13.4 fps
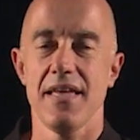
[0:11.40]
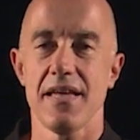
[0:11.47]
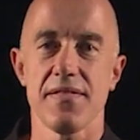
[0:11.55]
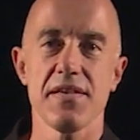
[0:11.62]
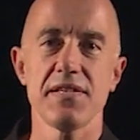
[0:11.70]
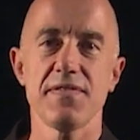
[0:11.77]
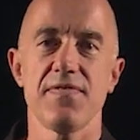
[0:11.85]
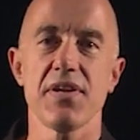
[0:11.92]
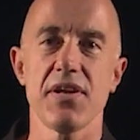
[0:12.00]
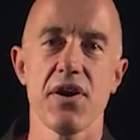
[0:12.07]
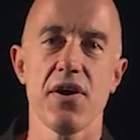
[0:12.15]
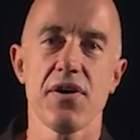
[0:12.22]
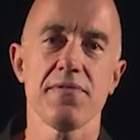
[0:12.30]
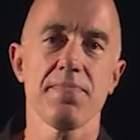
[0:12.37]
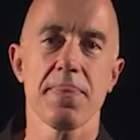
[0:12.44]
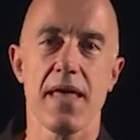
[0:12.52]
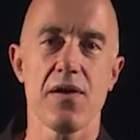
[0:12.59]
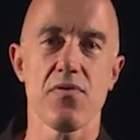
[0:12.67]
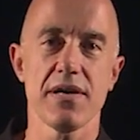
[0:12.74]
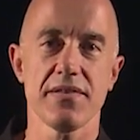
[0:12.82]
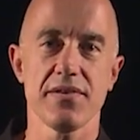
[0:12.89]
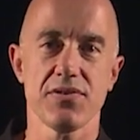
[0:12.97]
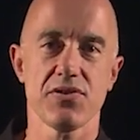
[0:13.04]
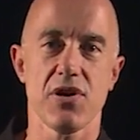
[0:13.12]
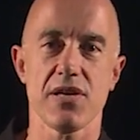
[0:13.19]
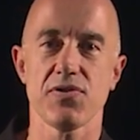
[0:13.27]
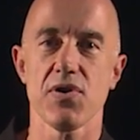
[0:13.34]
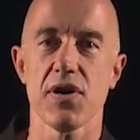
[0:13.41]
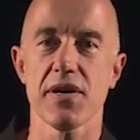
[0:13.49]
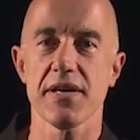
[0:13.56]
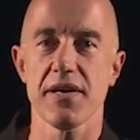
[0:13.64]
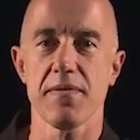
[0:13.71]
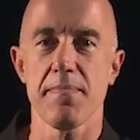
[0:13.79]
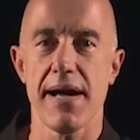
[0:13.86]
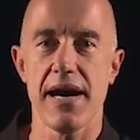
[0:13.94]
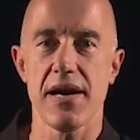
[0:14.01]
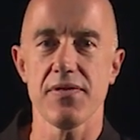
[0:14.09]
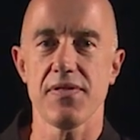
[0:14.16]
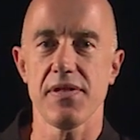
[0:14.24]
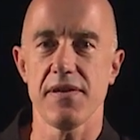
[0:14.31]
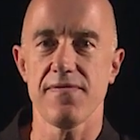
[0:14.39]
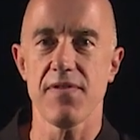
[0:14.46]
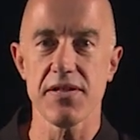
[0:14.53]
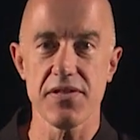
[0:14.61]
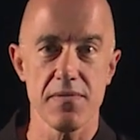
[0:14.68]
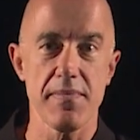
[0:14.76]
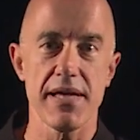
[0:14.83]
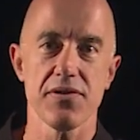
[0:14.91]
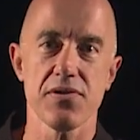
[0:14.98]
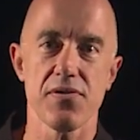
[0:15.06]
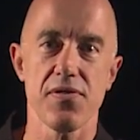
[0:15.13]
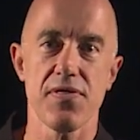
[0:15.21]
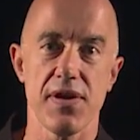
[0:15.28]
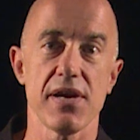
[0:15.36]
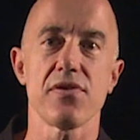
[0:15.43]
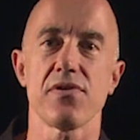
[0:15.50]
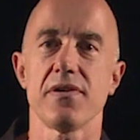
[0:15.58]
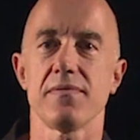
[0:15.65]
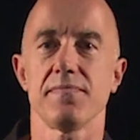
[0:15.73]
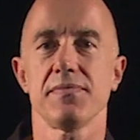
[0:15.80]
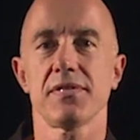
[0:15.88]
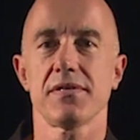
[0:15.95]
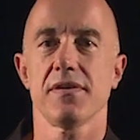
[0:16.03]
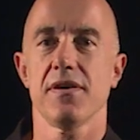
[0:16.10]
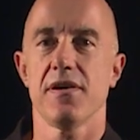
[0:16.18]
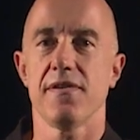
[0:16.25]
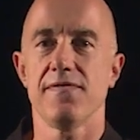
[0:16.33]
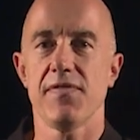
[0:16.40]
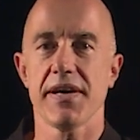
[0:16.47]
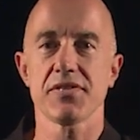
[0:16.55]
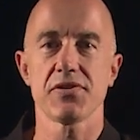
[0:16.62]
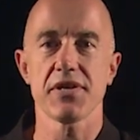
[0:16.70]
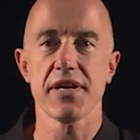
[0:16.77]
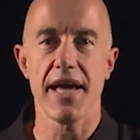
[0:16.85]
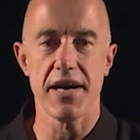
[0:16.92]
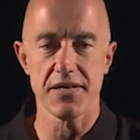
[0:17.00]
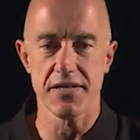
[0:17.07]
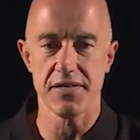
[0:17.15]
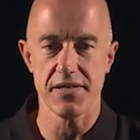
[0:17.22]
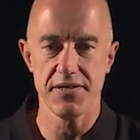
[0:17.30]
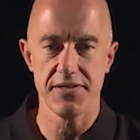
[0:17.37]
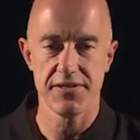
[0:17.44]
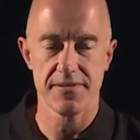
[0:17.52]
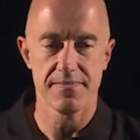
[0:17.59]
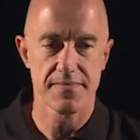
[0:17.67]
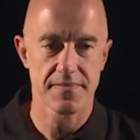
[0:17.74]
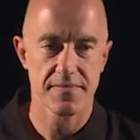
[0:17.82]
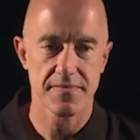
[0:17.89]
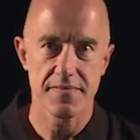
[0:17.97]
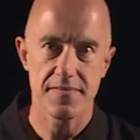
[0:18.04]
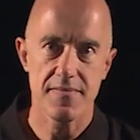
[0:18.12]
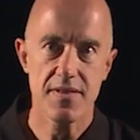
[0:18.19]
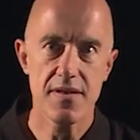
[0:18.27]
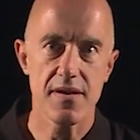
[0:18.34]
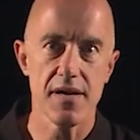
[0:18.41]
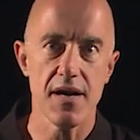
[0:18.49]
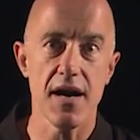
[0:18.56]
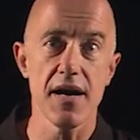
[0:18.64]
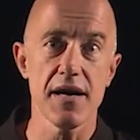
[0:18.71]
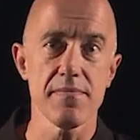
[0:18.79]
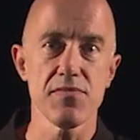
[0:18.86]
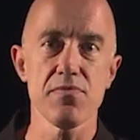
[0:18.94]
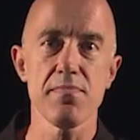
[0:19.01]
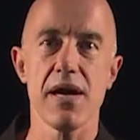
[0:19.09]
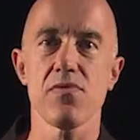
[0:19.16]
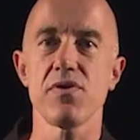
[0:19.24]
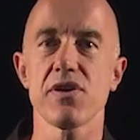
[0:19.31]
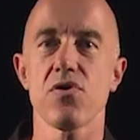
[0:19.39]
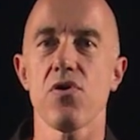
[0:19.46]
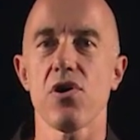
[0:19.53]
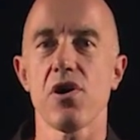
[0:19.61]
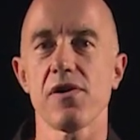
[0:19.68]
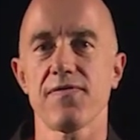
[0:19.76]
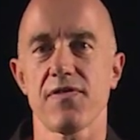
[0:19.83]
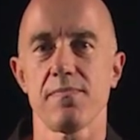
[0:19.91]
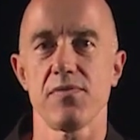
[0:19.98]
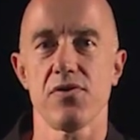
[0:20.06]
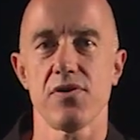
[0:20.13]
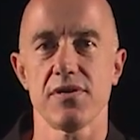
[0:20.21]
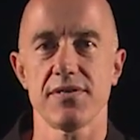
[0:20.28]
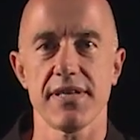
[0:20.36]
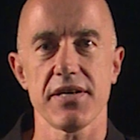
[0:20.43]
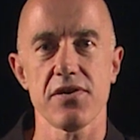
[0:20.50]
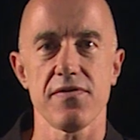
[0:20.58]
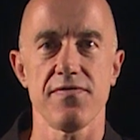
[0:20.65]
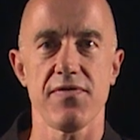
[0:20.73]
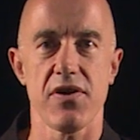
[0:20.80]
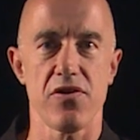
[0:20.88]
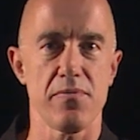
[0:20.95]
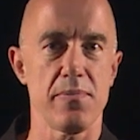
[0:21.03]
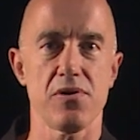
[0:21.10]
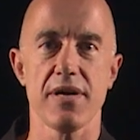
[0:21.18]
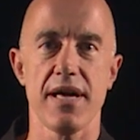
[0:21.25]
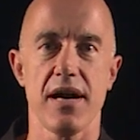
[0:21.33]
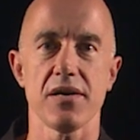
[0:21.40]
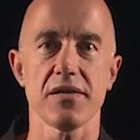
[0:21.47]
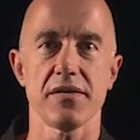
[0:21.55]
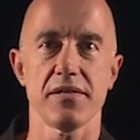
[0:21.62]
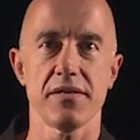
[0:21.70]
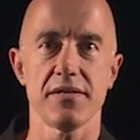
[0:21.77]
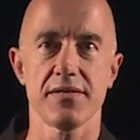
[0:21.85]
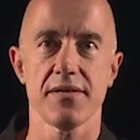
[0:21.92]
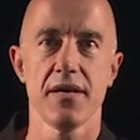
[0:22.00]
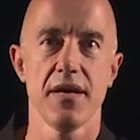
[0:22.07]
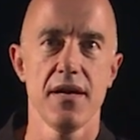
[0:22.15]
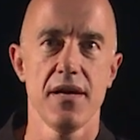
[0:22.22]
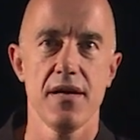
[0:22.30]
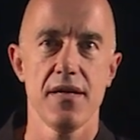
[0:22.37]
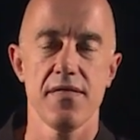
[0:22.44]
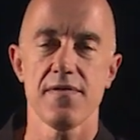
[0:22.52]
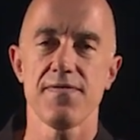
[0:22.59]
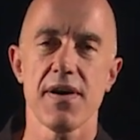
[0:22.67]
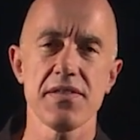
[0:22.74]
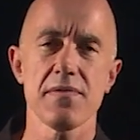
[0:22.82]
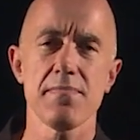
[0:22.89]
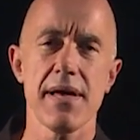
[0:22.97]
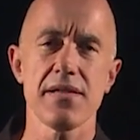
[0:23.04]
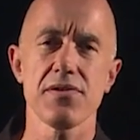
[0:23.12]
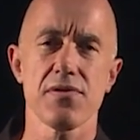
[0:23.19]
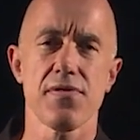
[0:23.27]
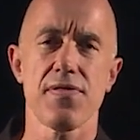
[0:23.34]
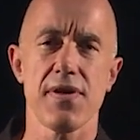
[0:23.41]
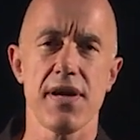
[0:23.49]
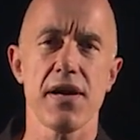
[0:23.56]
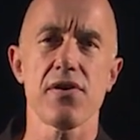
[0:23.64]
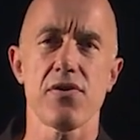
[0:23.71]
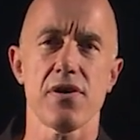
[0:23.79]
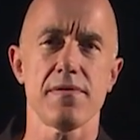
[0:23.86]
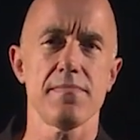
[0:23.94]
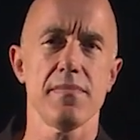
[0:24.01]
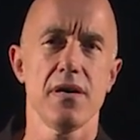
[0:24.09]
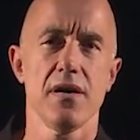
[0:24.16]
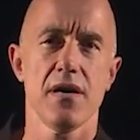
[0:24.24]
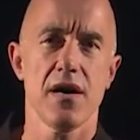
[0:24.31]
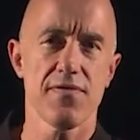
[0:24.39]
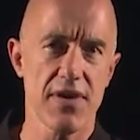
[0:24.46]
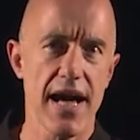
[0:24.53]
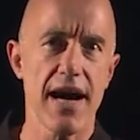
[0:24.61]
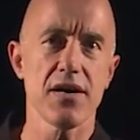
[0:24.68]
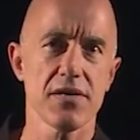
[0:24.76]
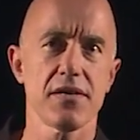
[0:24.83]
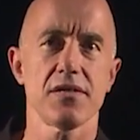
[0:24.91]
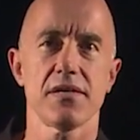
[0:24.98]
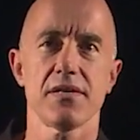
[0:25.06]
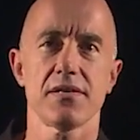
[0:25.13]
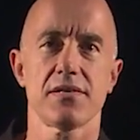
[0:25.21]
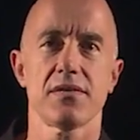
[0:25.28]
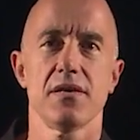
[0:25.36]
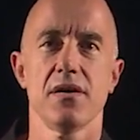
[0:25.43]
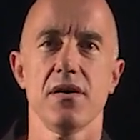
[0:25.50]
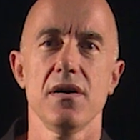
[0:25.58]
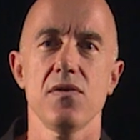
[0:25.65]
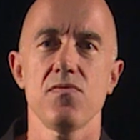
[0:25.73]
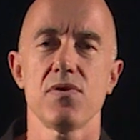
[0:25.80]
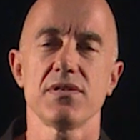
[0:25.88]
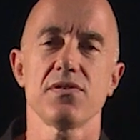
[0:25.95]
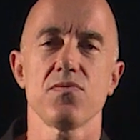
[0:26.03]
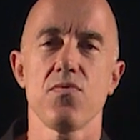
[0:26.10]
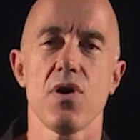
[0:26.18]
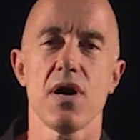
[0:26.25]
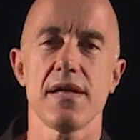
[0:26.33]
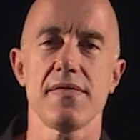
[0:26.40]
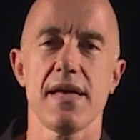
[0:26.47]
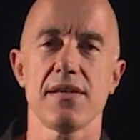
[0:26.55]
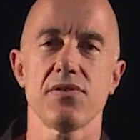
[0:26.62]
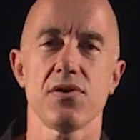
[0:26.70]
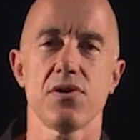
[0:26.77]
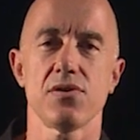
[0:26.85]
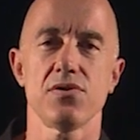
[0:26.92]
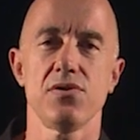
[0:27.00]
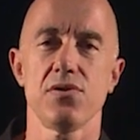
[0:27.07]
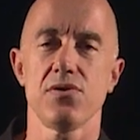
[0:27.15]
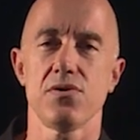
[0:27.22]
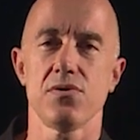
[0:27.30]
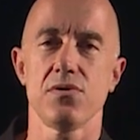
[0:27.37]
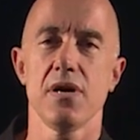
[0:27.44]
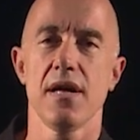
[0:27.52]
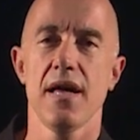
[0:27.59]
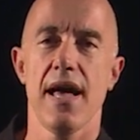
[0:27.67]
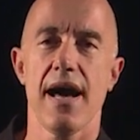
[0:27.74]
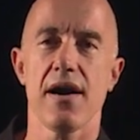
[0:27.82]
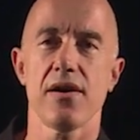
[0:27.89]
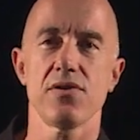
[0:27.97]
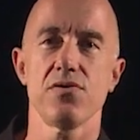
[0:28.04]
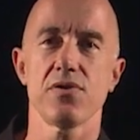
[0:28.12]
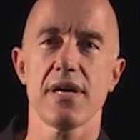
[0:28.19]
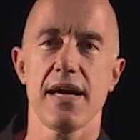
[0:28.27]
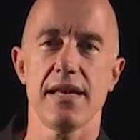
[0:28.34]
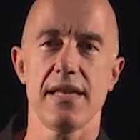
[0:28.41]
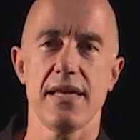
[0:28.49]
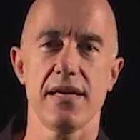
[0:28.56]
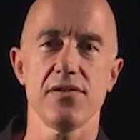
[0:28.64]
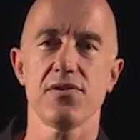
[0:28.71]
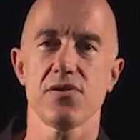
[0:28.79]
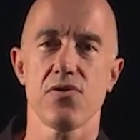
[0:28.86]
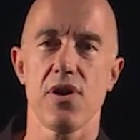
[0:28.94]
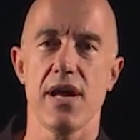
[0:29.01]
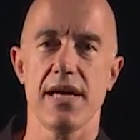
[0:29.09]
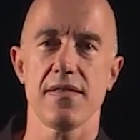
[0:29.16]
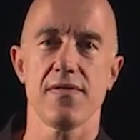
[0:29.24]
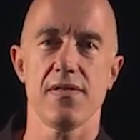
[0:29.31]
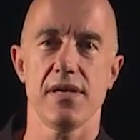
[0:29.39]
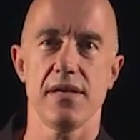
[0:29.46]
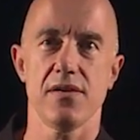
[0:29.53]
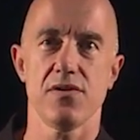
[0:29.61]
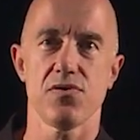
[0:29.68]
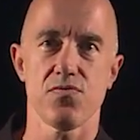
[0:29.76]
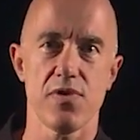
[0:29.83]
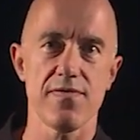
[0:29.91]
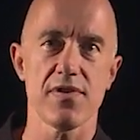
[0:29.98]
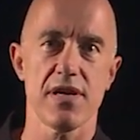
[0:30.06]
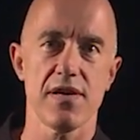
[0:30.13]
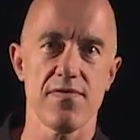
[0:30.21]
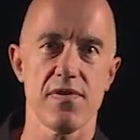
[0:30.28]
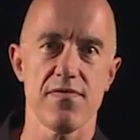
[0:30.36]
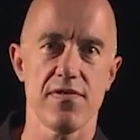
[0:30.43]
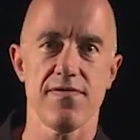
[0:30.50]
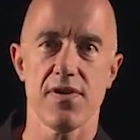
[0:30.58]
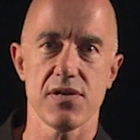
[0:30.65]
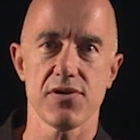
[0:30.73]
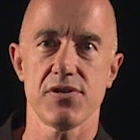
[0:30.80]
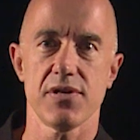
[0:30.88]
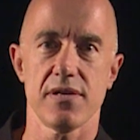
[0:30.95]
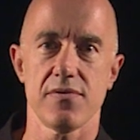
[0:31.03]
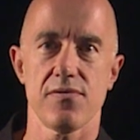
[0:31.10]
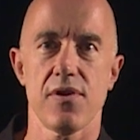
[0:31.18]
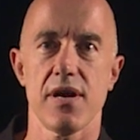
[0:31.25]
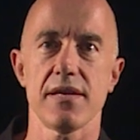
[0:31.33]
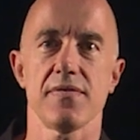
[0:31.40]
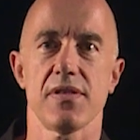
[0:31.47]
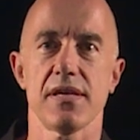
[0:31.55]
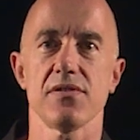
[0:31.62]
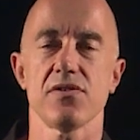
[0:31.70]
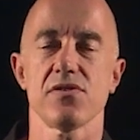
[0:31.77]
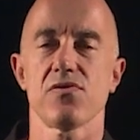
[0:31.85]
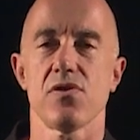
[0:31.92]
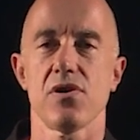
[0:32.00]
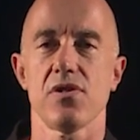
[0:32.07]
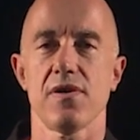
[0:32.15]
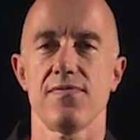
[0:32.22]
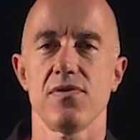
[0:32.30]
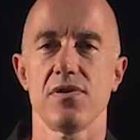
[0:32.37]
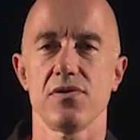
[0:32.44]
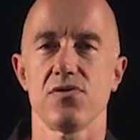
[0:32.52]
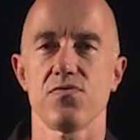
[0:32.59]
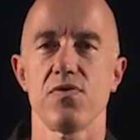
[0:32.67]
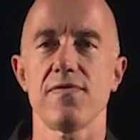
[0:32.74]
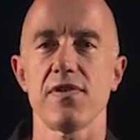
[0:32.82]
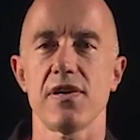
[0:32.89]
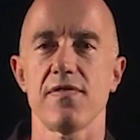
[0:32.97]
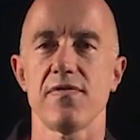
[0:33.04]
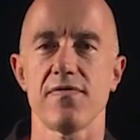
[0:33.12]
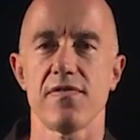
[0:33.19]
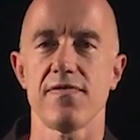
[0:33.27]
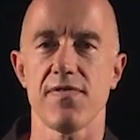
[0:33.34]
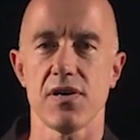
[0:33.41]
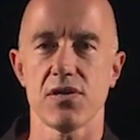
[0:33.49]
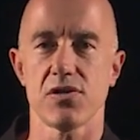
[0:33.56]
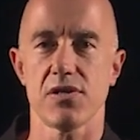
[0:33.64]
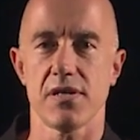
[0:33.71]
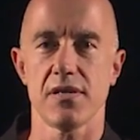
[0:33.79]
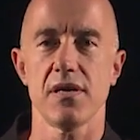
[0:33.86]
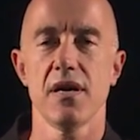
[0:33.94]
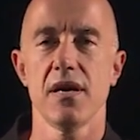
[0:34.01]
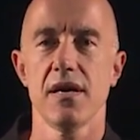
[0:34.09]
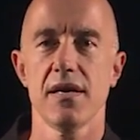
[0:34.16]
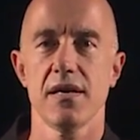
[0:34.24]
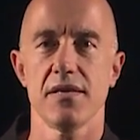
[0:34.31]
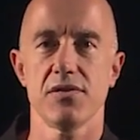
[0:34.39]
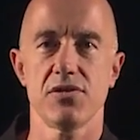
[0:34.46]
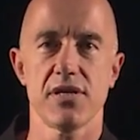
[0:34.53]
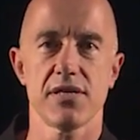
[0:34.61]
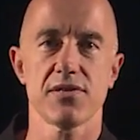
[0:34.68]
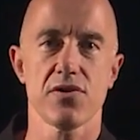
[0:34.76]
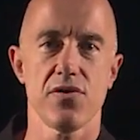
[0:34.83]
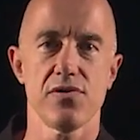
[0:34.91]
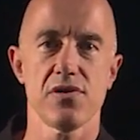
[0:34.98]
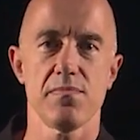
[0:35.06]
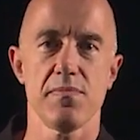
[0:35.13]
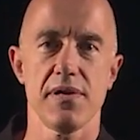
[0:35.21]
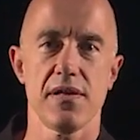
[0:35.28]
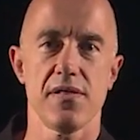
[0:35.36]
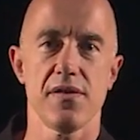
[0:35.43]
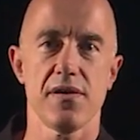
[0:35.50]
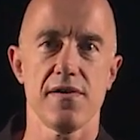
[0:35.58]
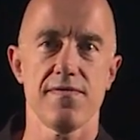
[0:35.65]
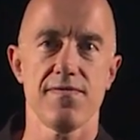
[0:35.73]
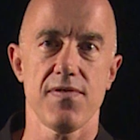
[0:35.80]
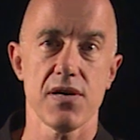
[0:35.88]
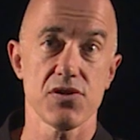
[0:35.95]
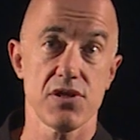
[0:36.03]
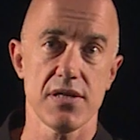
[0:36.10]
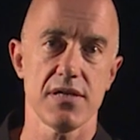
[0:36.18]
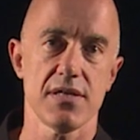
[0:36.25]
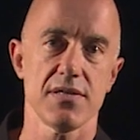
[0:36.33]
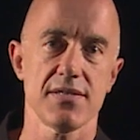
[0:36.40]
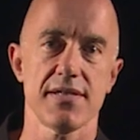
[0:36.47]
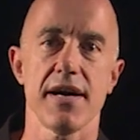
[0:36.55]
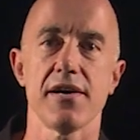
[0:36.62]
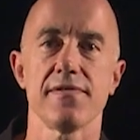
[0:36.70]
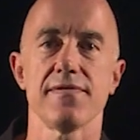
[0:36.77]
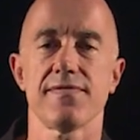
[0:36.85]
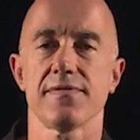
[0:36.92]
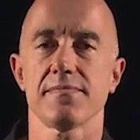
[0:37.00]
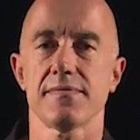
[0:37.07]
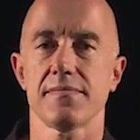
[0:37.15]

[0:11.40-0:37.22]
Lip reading: In this video, I want to start talking about the fundamental theorems of vector calculus. You may recall from your single variable calculus, the fundamental theorem of calculus was the one that told you how you can integrate the derivative of a function, right? The integral of the derivative of a function is just going to be the function itself.